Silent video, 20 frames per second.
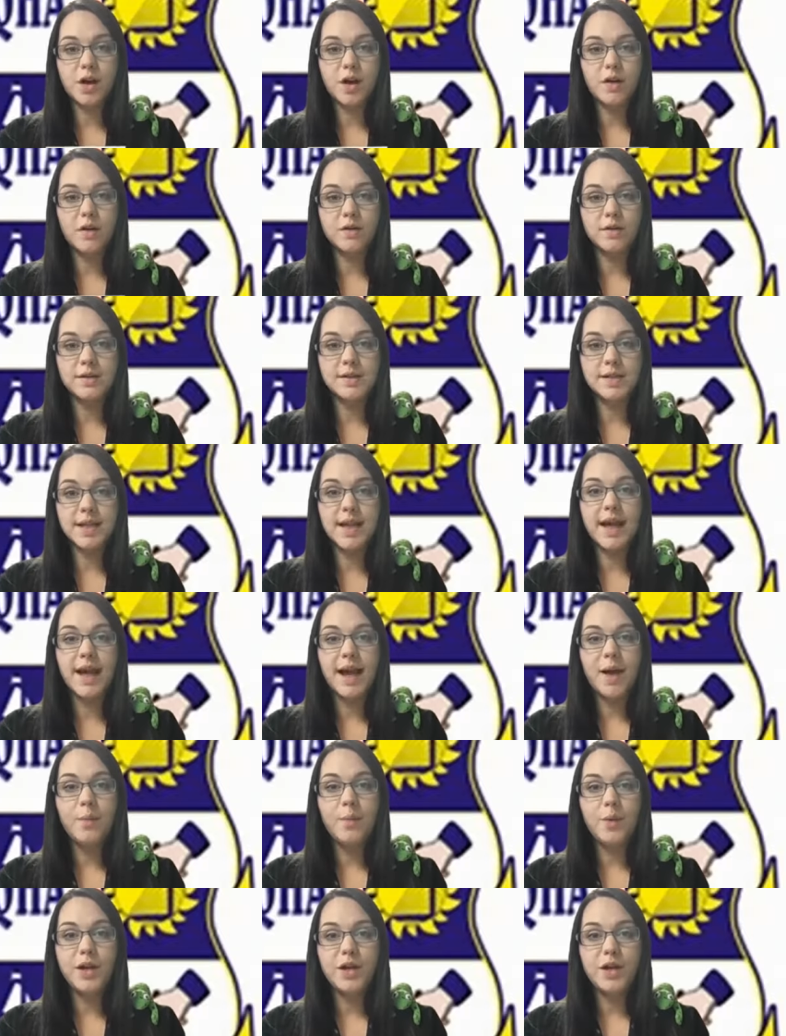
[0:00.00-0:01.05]
cards
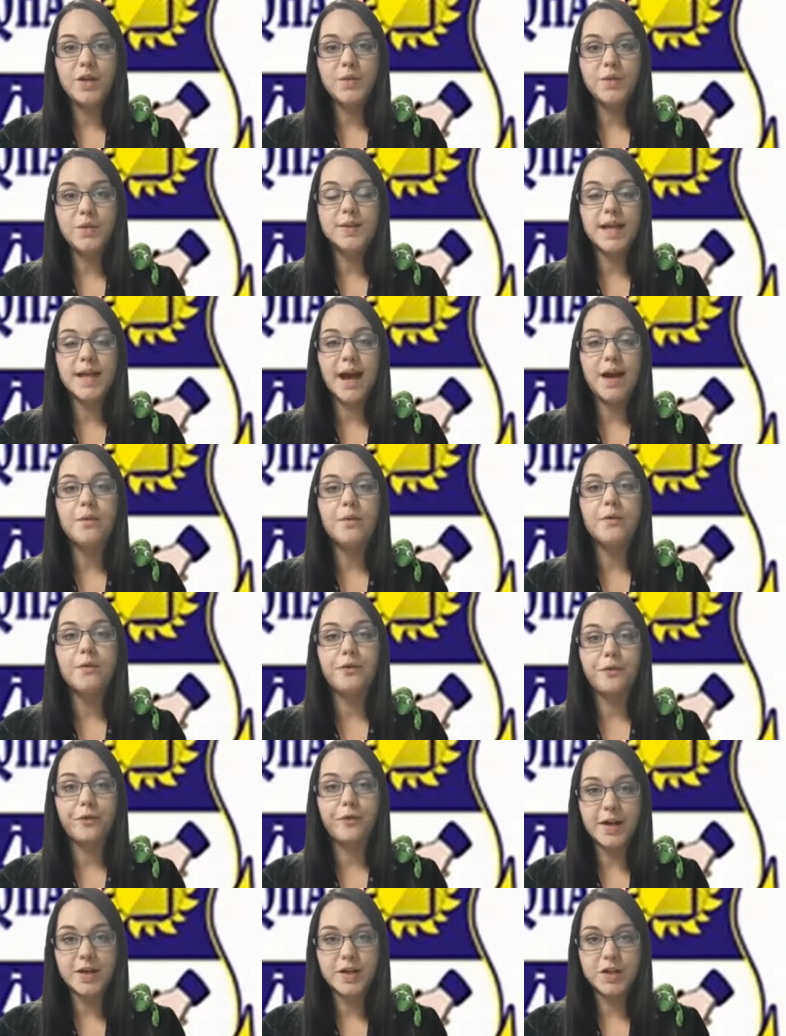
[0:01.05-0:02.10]
and we use our
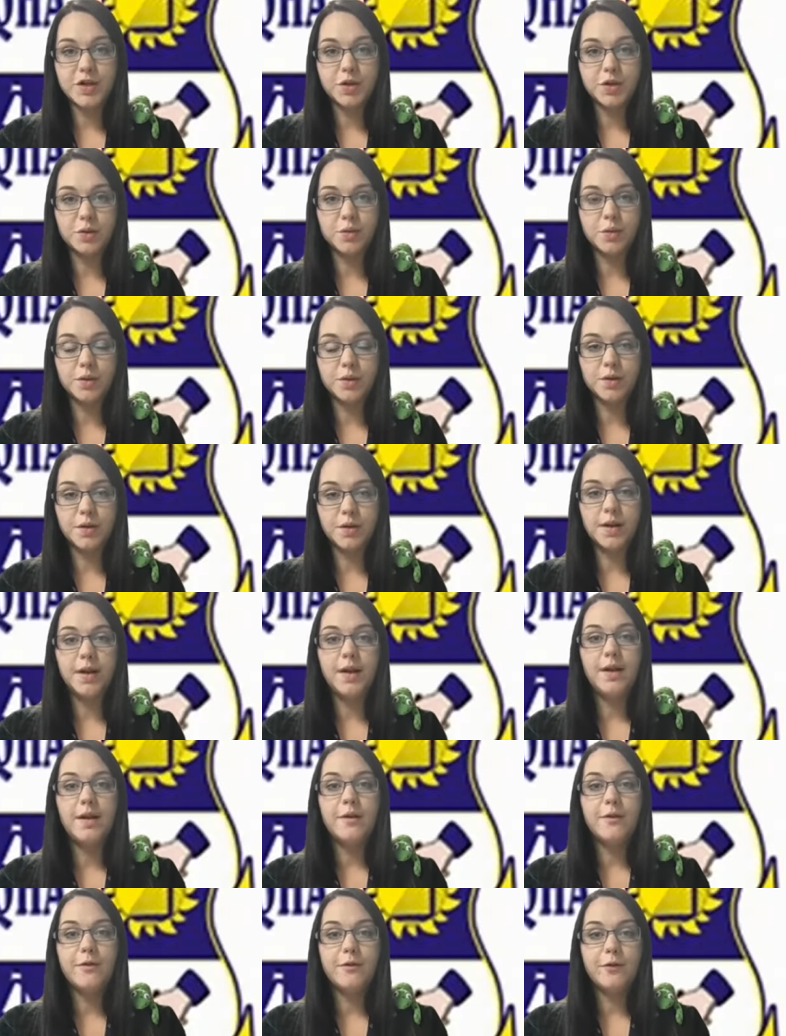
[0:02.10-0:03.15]
Fred Talk.
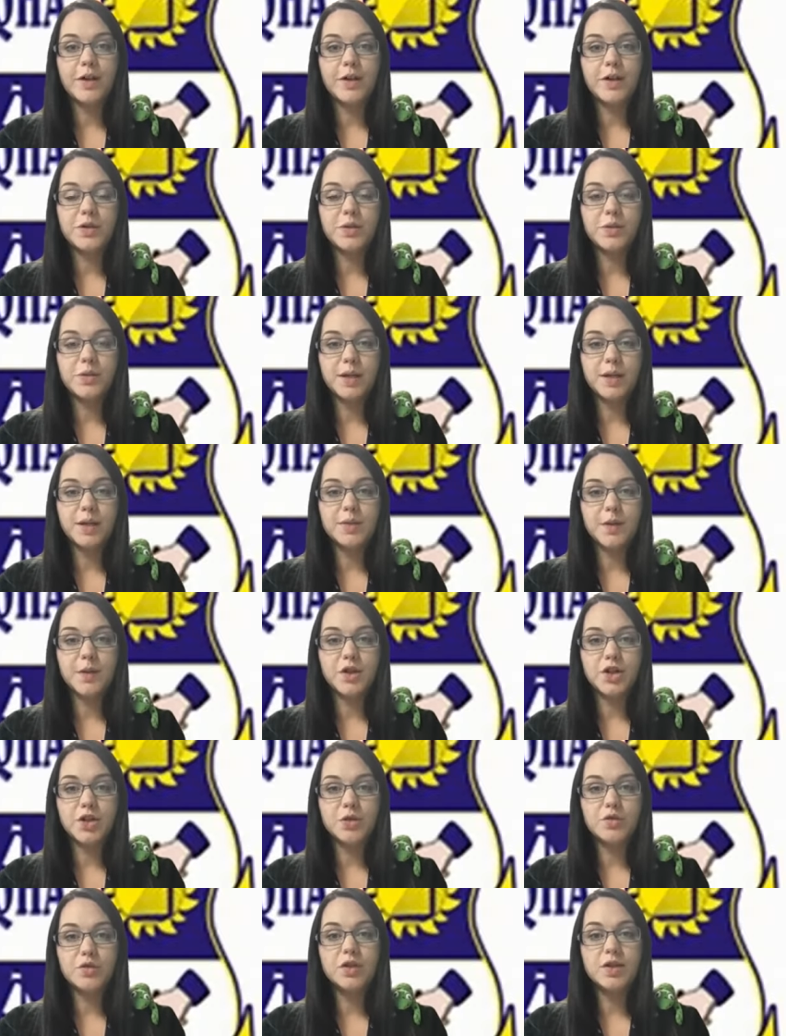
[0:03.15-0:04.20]
Fred Talk is when
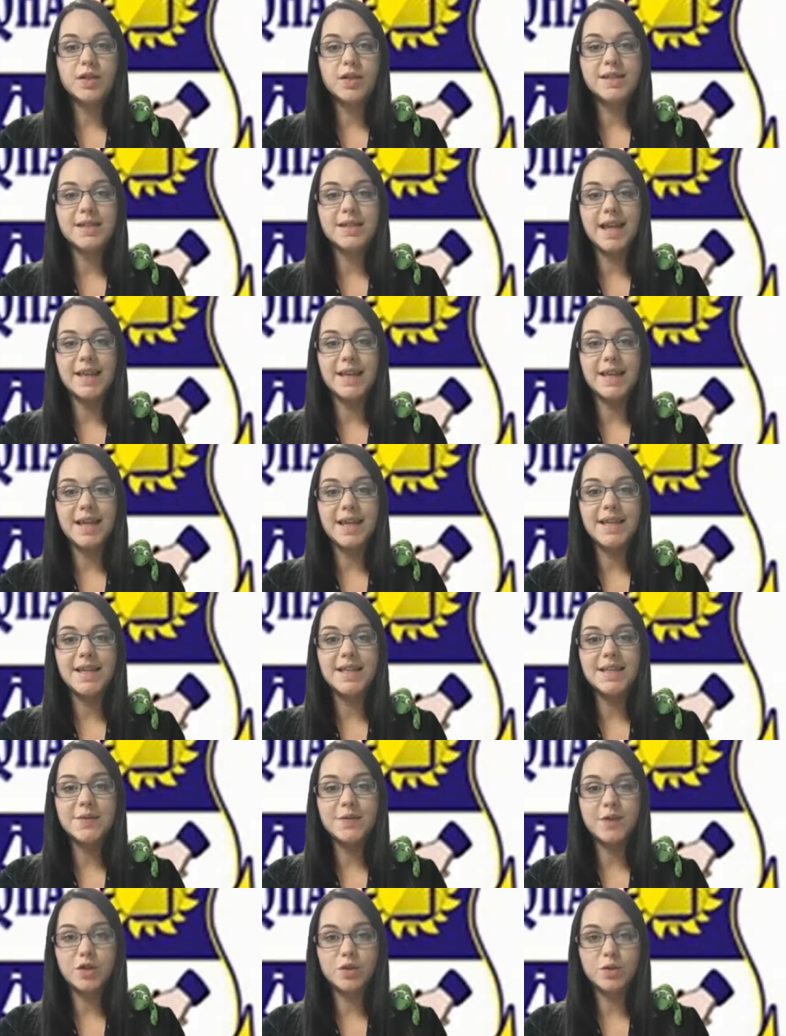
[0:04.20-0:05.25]
children are saying the
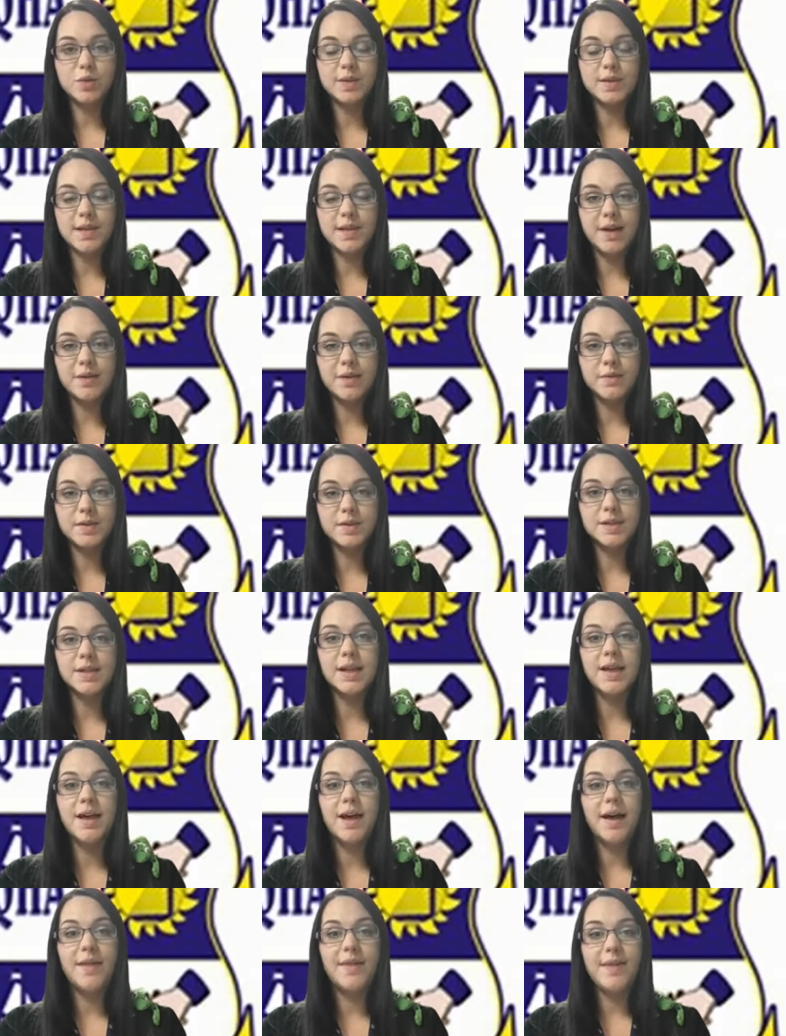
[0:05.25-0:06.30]
individual sounds
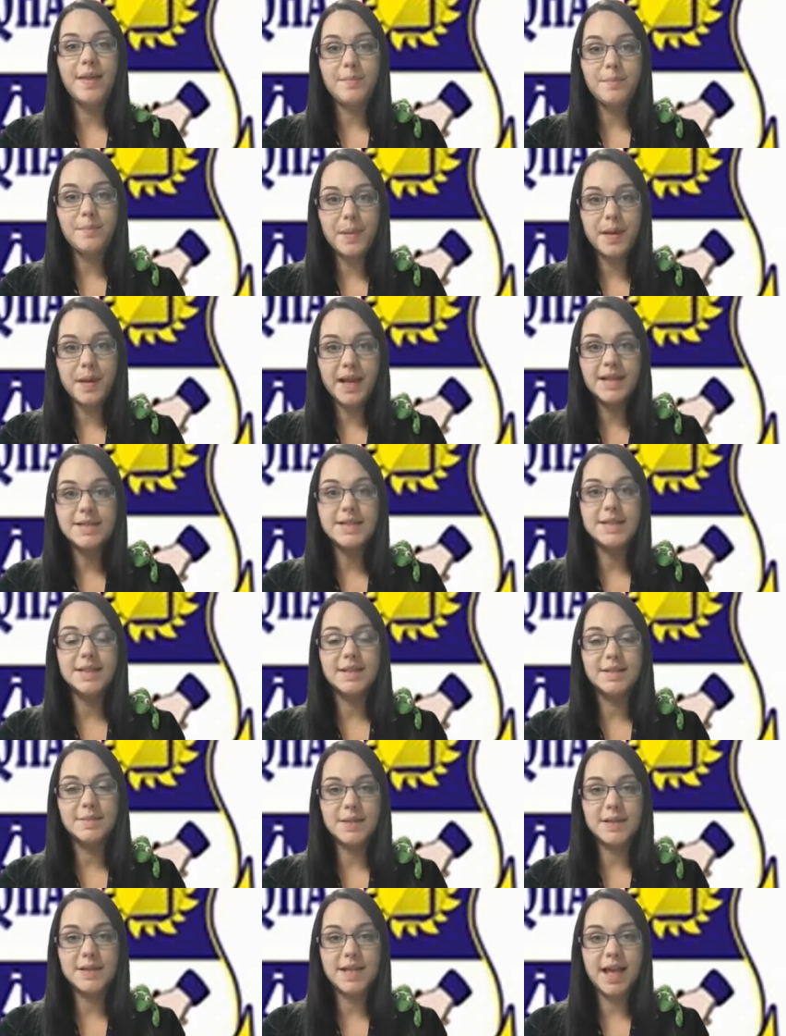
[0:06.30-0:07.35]
and then blending
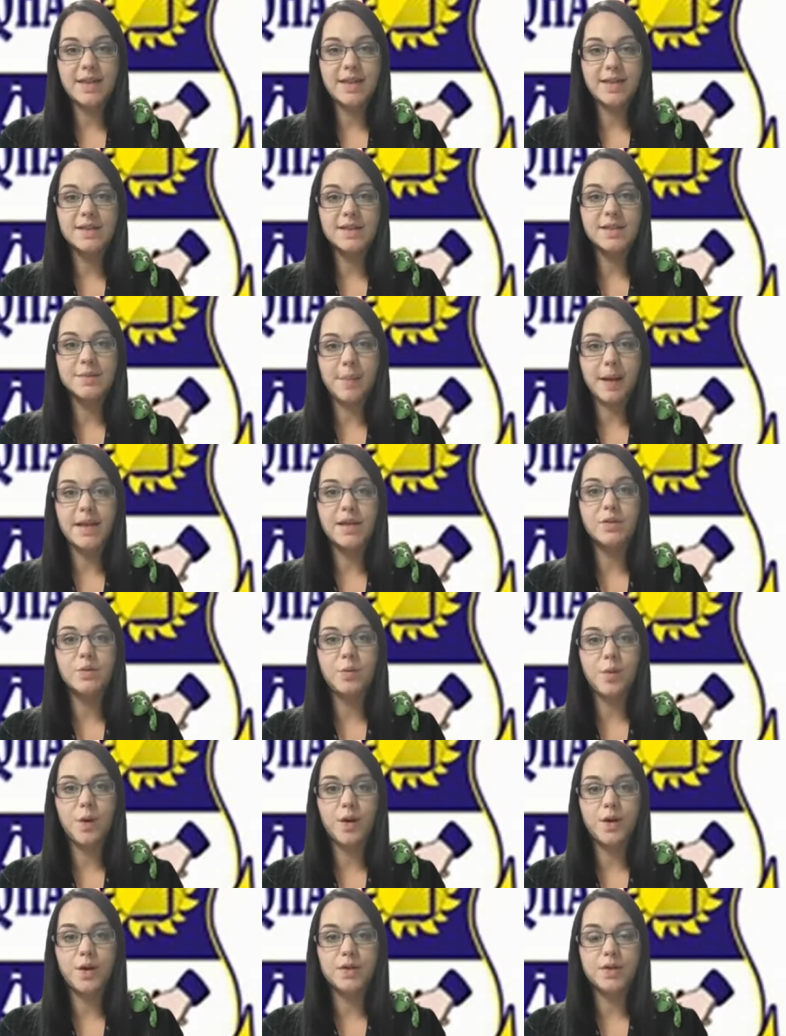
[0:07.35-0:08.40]
them together to make the
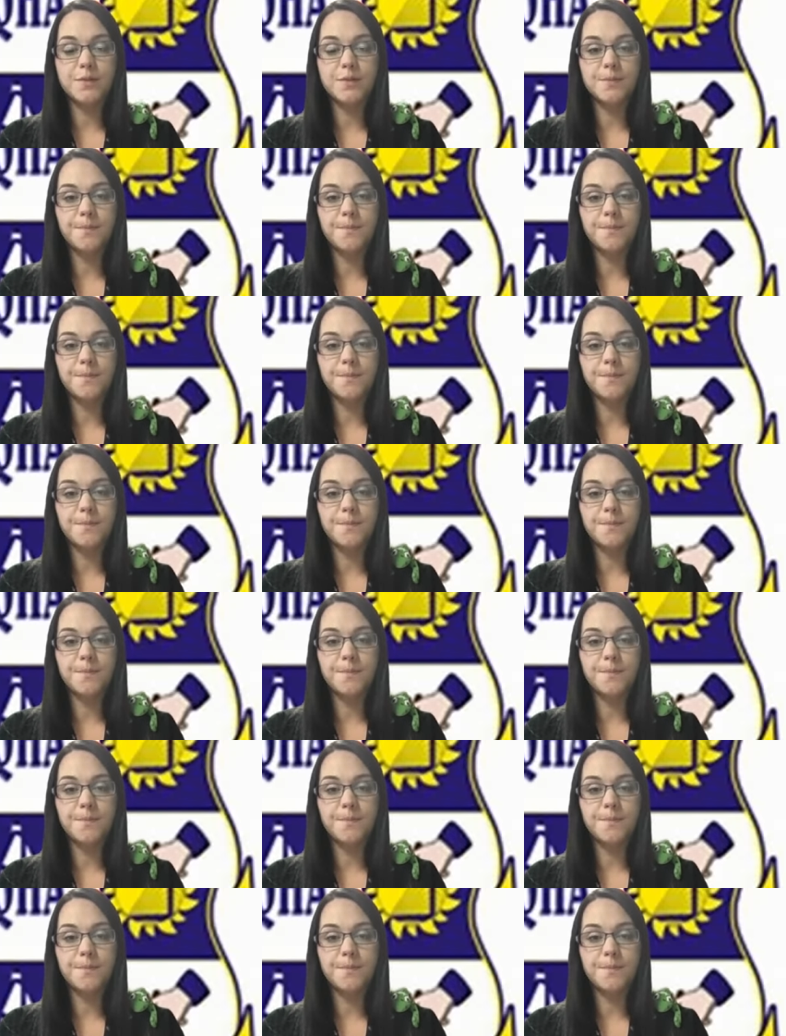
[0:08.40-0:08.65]
word.